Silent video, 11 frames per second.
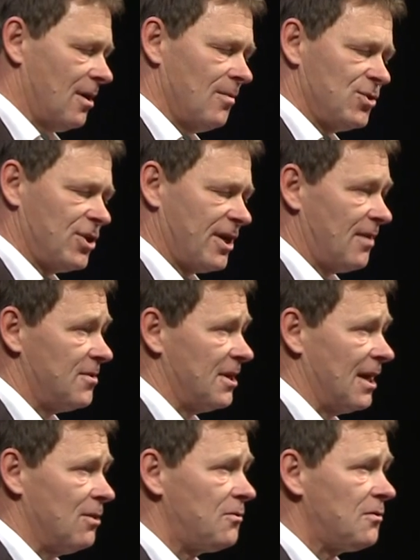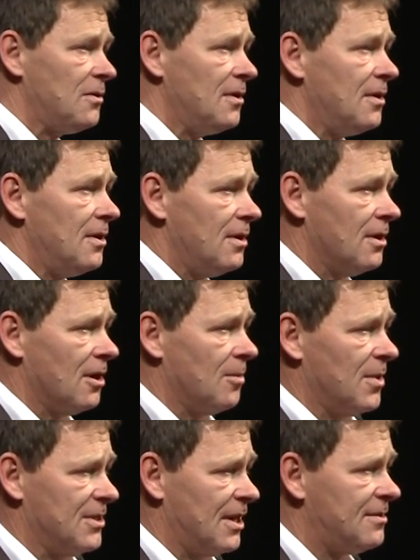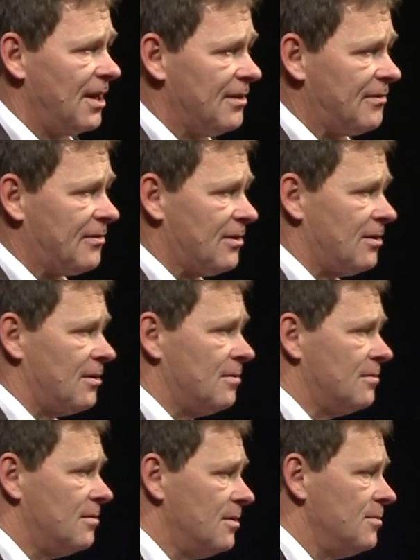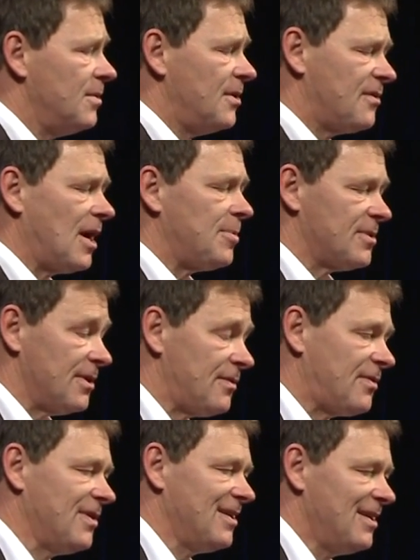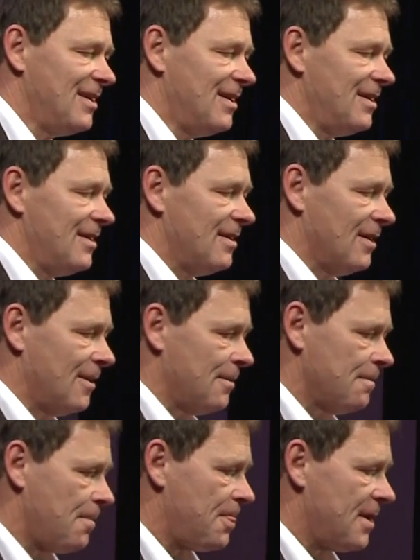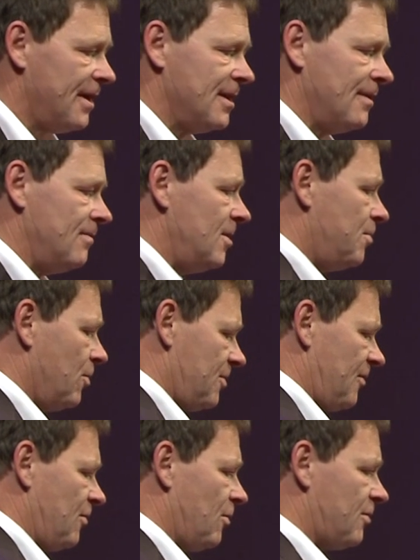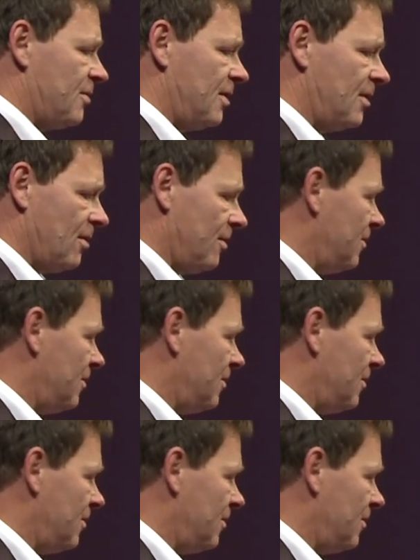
um, we check everything out, um, and that takes, uh, takes a couple days. Um, and then we put this whole thing